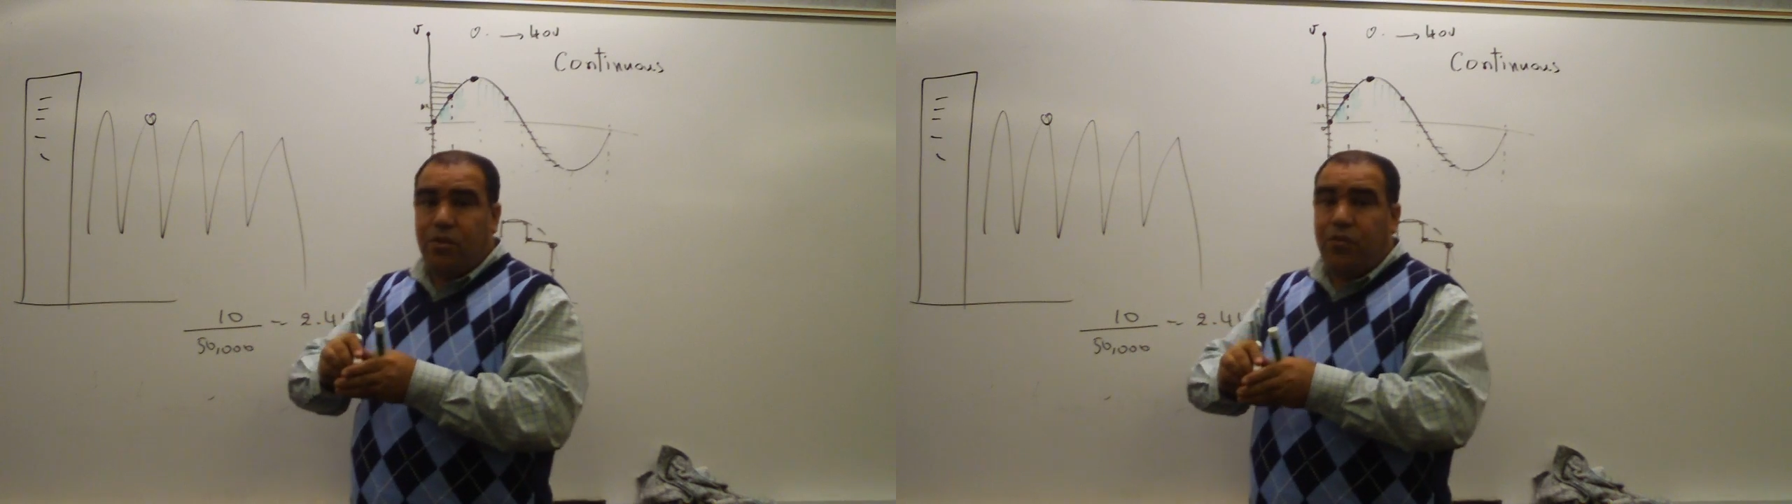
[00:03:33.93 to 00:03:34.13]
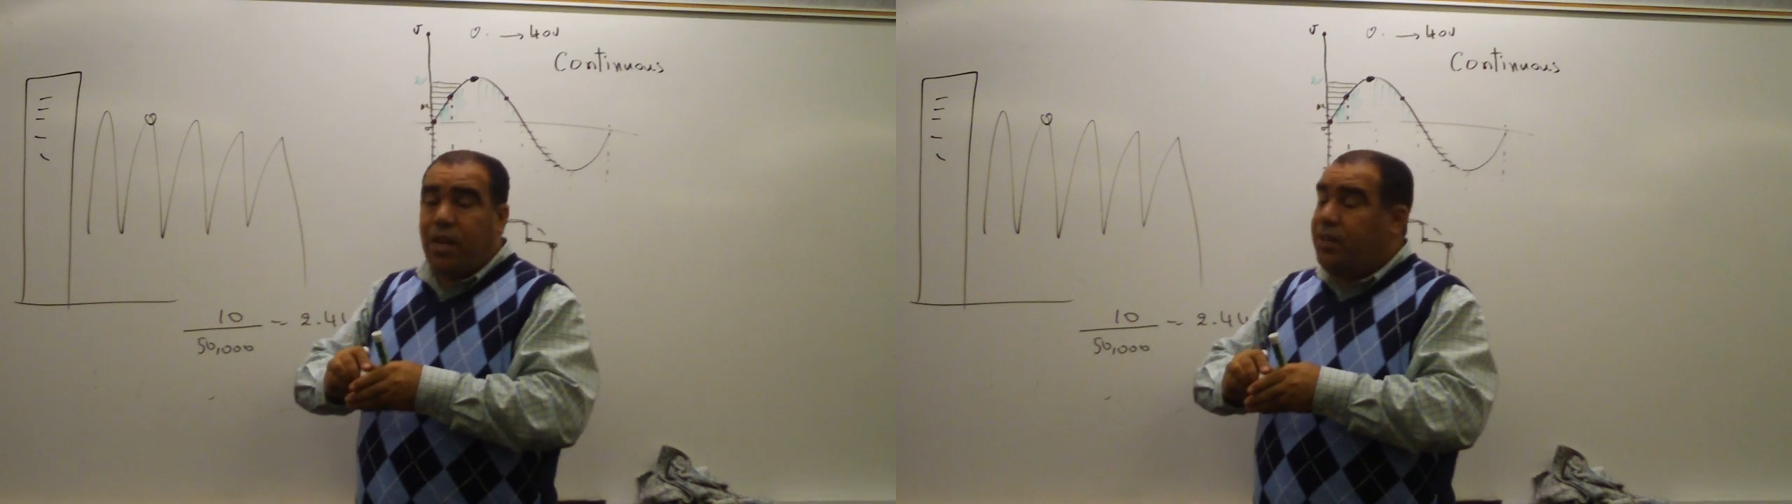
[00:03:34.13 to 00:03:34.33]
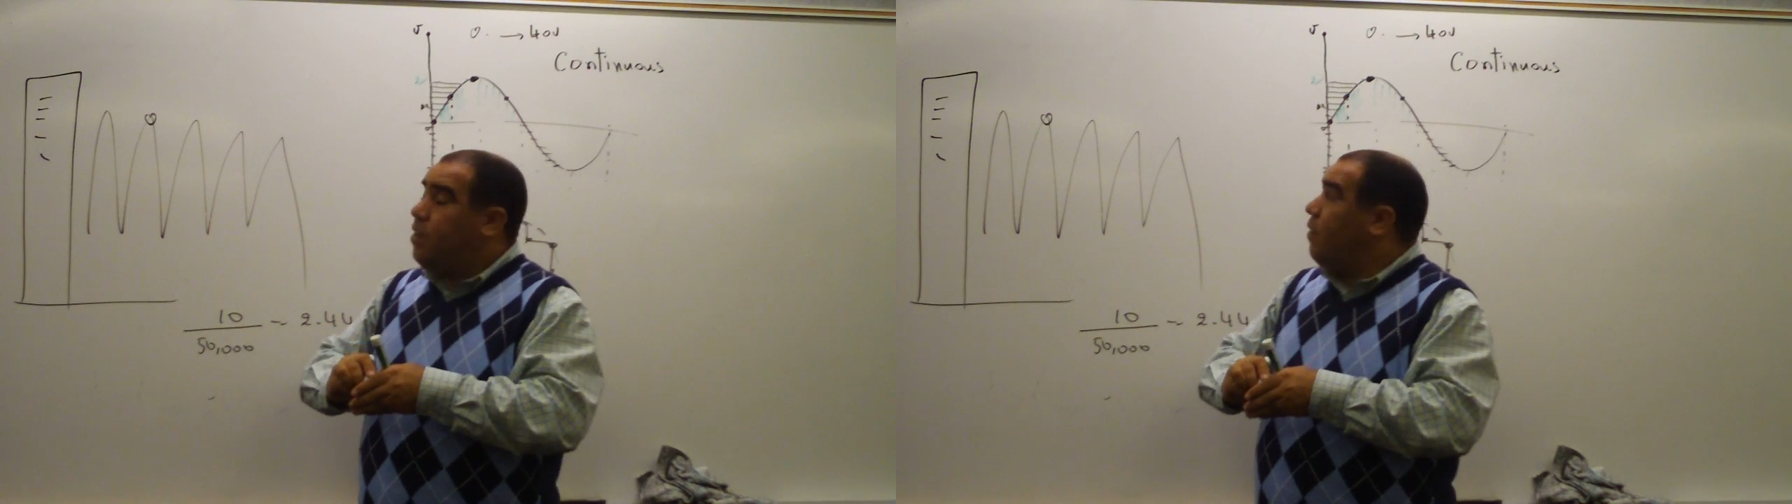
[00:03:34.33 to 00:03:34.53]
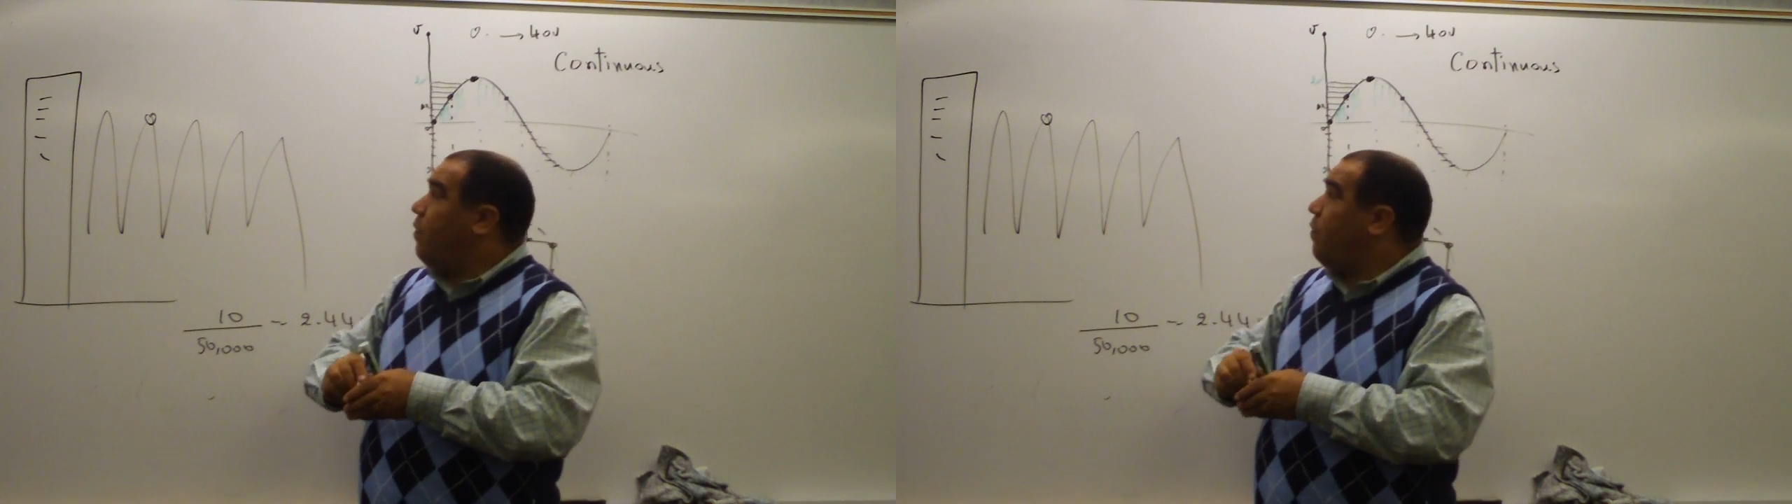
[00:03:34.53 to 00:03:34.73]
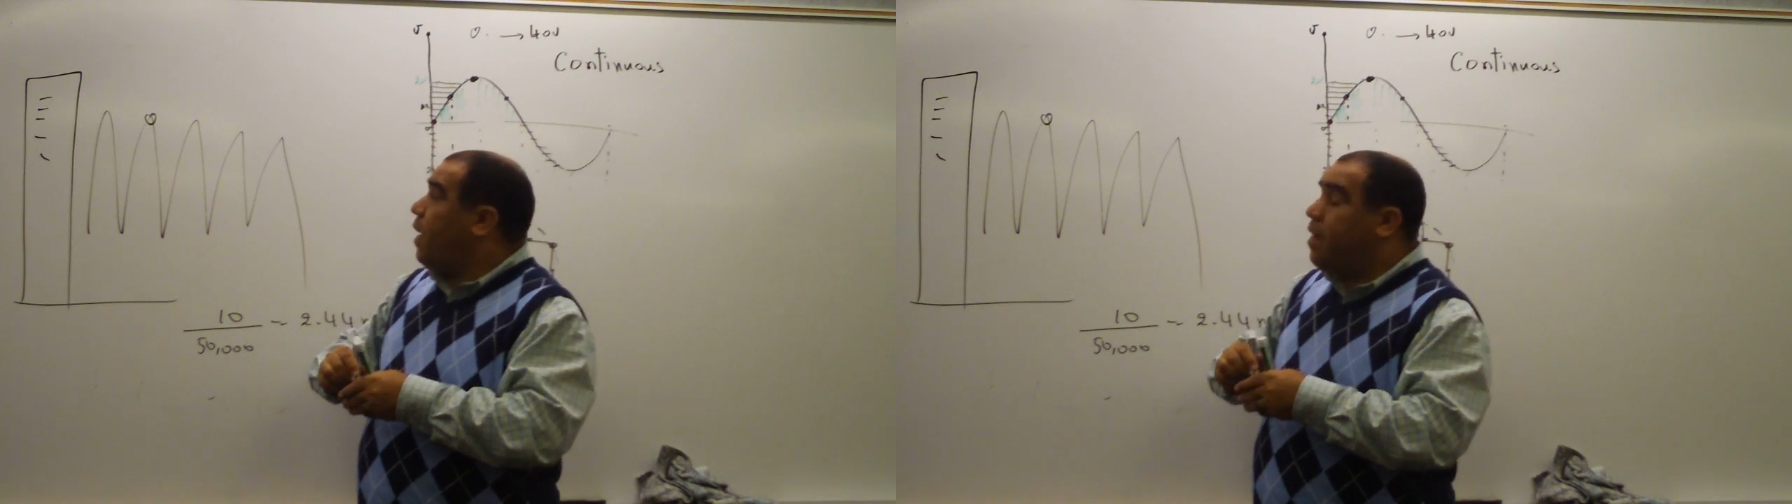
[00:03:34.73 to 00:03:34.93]
find
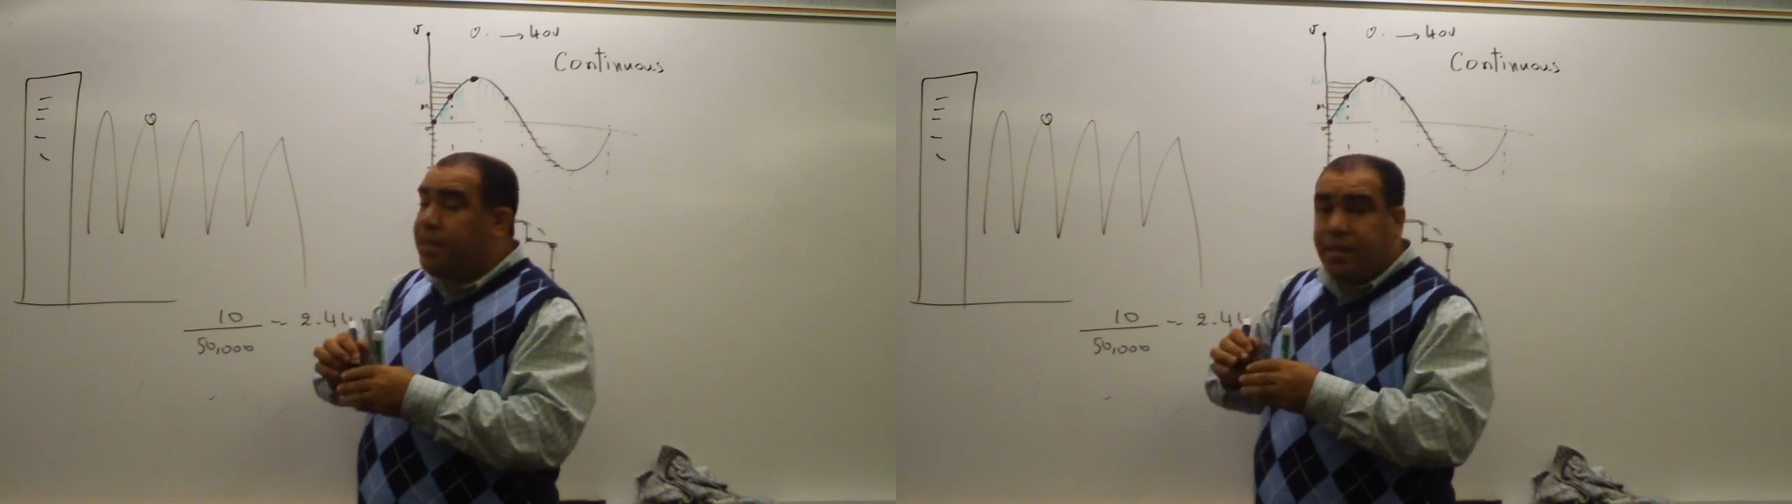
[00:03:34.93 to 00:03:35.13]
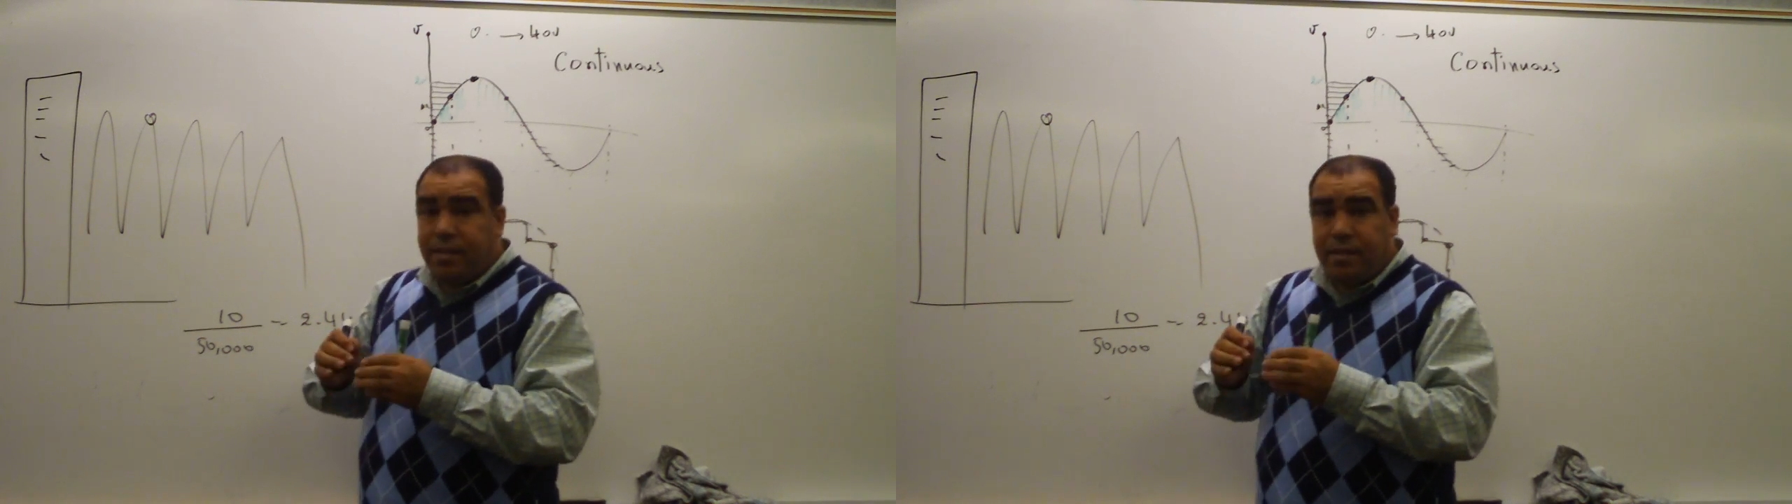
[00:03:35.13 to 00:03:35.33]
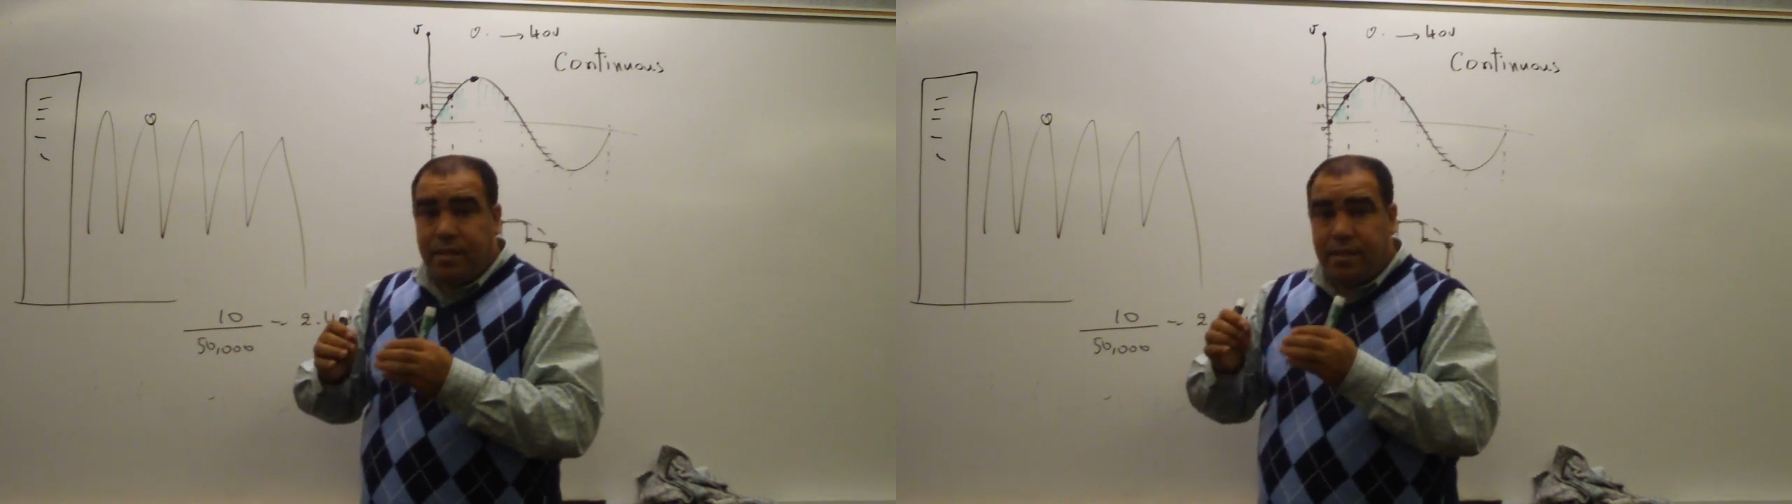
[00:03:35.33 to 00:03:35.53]
fine